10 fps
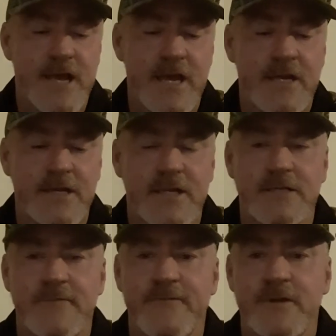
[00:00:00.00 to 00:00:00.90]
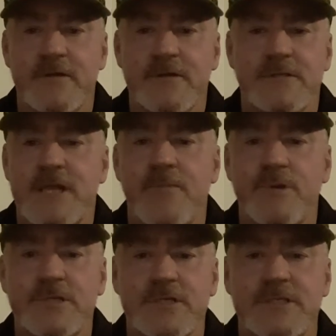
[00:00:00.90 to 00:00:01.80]
and in different
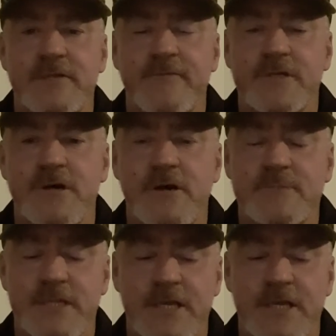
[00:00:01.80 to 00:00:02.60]
temperatures, different times of